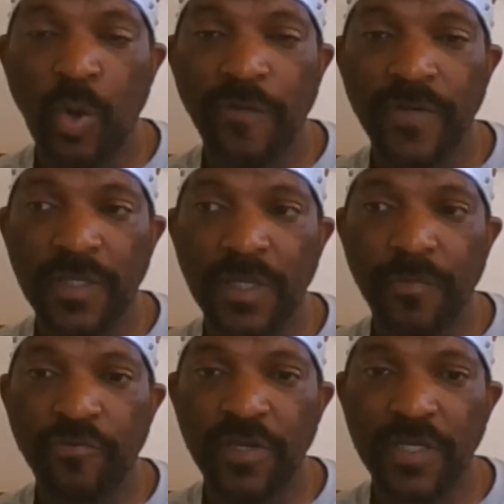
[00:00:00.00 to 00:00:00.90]
offered to
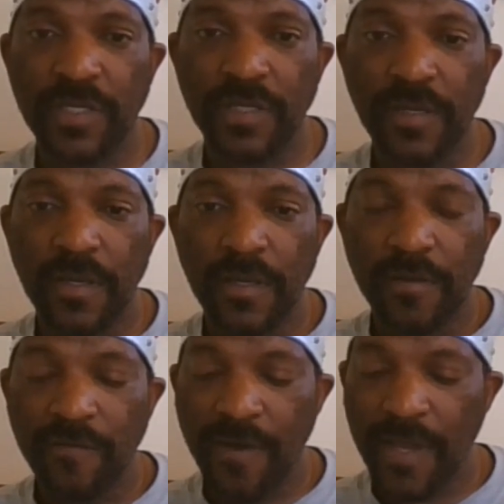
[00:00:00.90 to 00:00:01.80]
the priest,
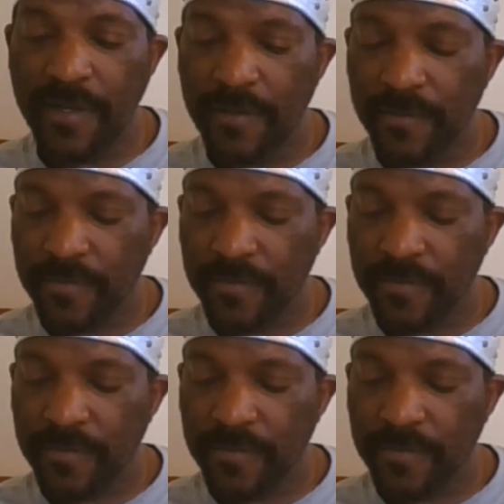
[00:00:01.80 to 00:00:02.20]
right?